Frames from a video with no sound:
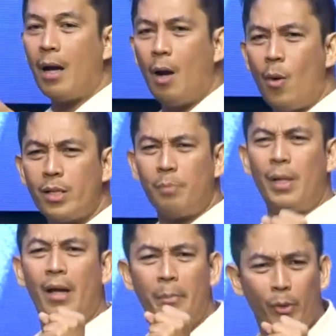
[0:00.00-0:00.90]
magawas
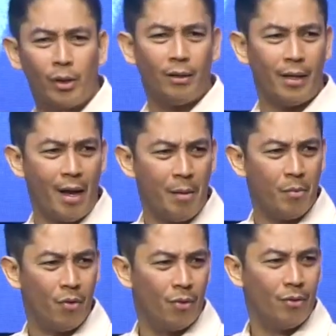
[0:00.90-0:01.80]
ang pinaka-importante
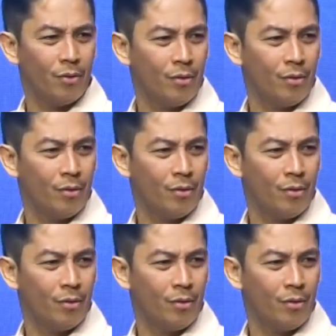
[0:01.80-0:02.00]
imo.